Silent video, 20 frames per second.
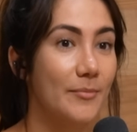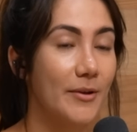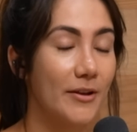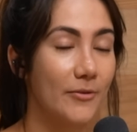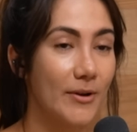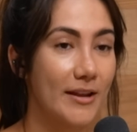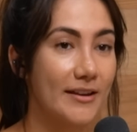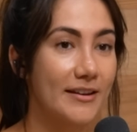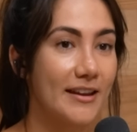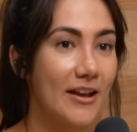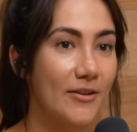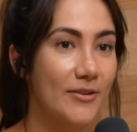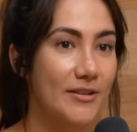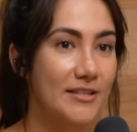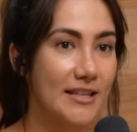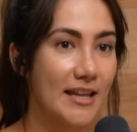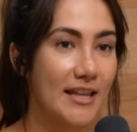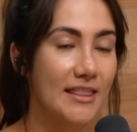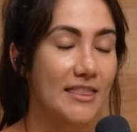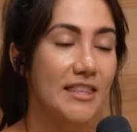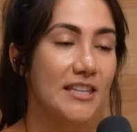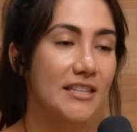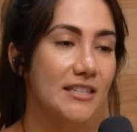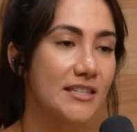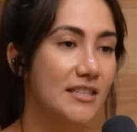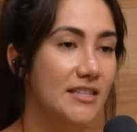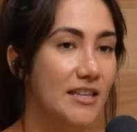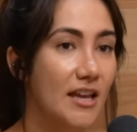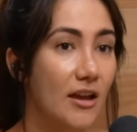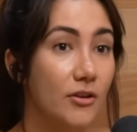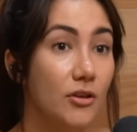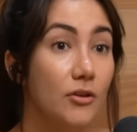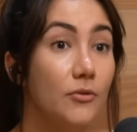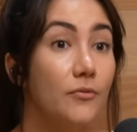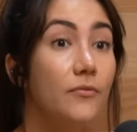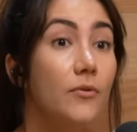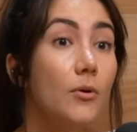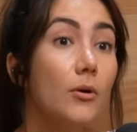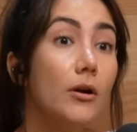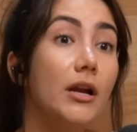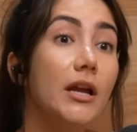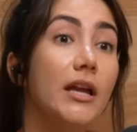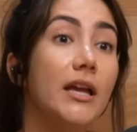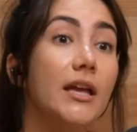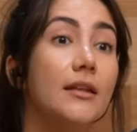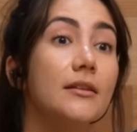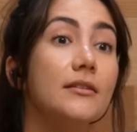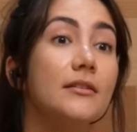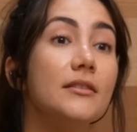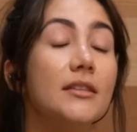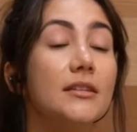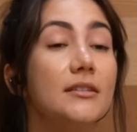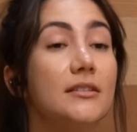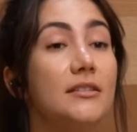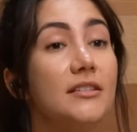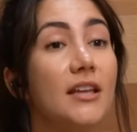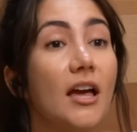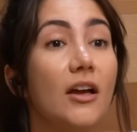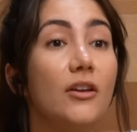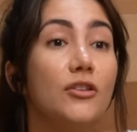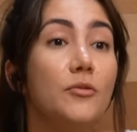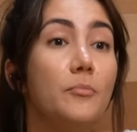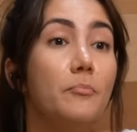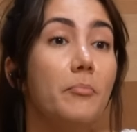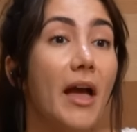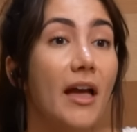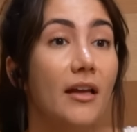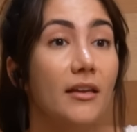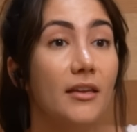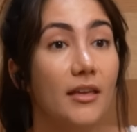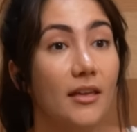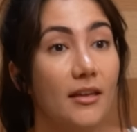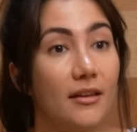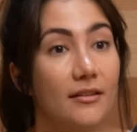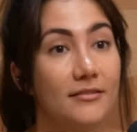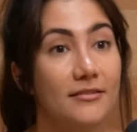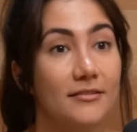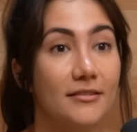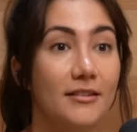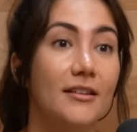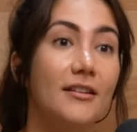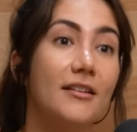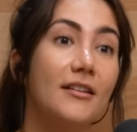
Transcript: But right now he's like, this is how you forehand. This is how you backhand.